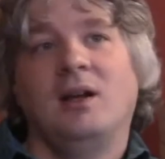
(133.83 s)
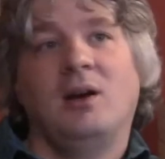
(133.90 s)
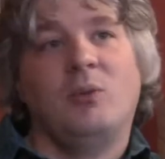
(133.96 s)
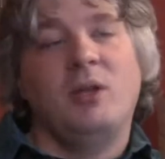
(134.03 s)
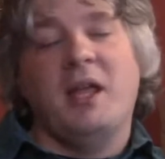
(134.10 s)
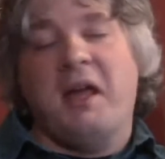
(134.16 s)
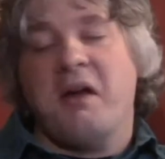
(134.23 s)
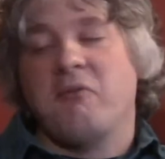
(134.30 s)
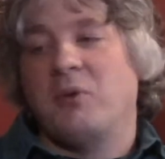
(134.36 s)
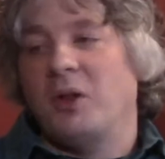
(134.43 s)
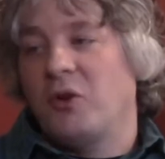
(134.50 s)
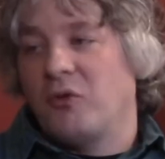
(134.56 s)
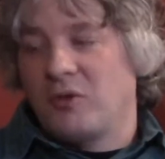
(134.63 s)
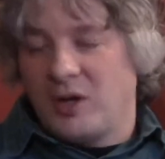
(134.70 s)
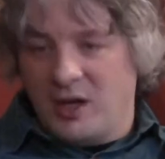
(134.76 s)
We have
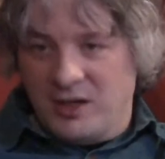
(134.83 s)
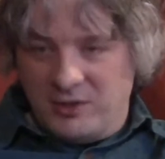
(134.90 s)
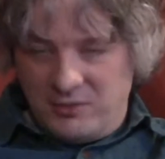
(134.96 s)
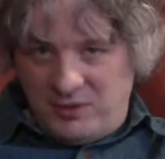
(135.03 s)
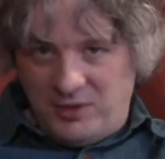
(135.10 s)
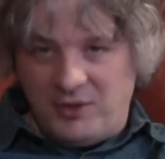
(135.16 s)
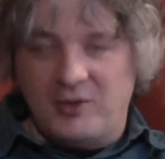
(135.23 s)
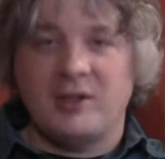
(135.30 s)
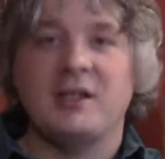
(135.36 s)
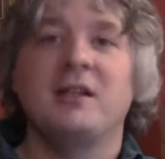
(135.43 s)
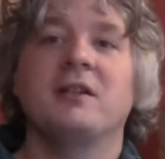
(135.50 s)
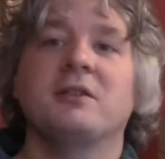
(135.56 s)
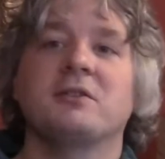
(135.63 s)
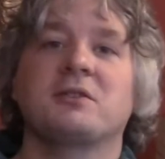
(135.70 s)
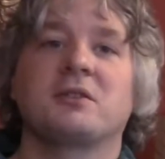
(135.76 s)
well over 130
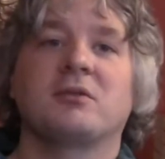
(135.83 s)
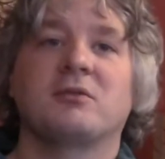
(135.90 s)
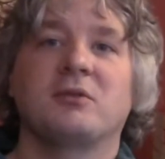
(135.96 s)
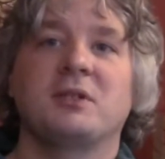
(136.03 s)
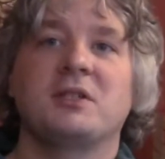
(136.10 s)
years of